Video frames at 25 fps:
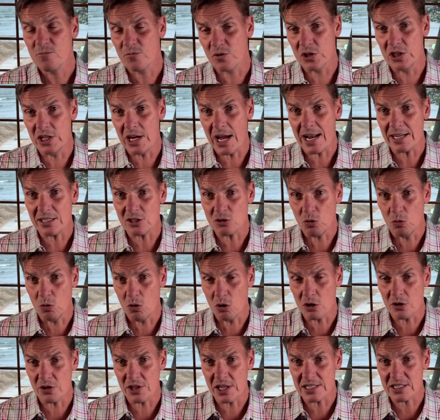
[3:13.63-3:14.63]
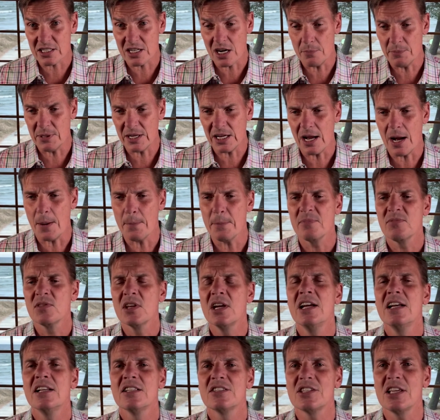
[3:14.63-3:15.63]
for that quarter that's coming up
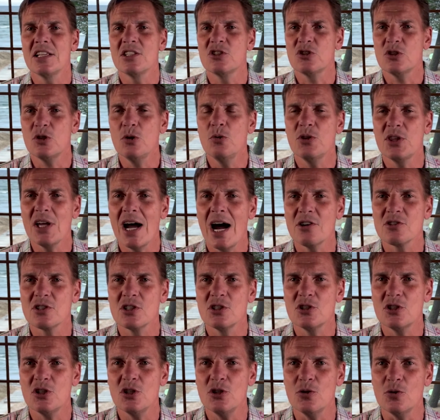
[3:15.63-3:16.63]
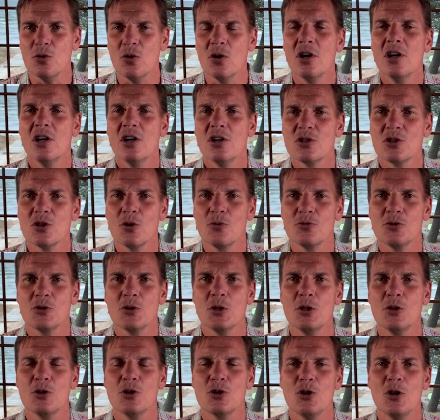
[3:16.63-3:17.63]
since 2002. So
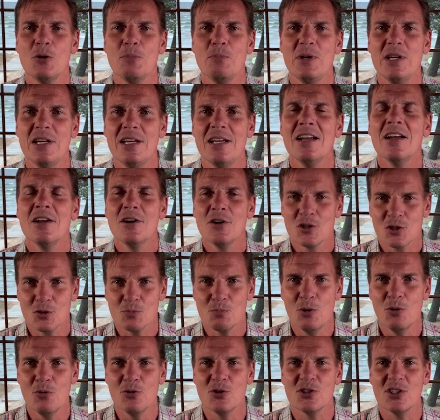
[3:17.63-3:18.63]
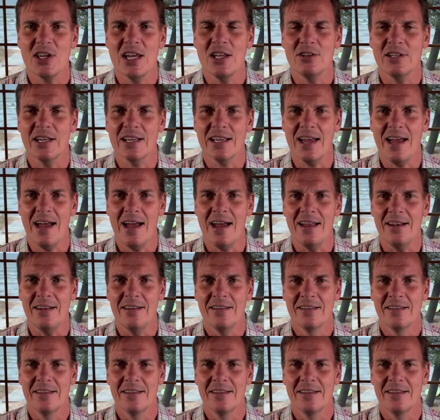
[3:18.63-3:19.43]
it should be smooth sailing ahead.